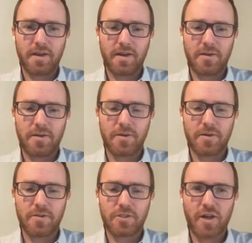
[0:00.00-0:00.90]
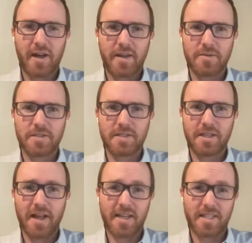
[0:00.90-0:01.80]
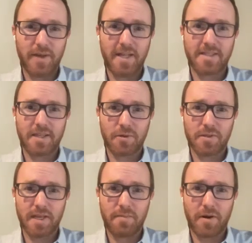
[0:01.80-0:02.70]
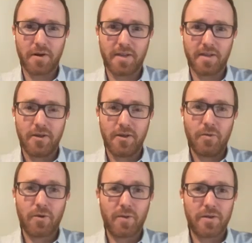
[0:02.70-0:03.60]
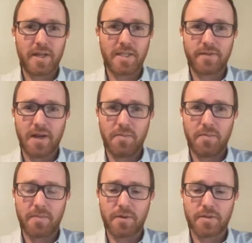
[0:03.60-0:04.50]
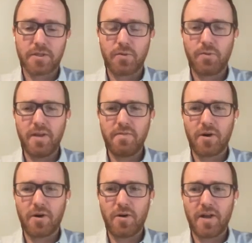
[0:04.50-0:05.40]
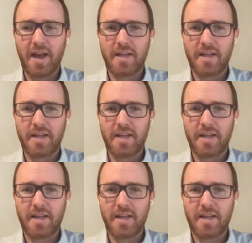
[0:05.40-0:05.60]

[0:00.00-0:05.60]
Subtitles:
your child's classmates at the birthday party, or whether that's family members, we have all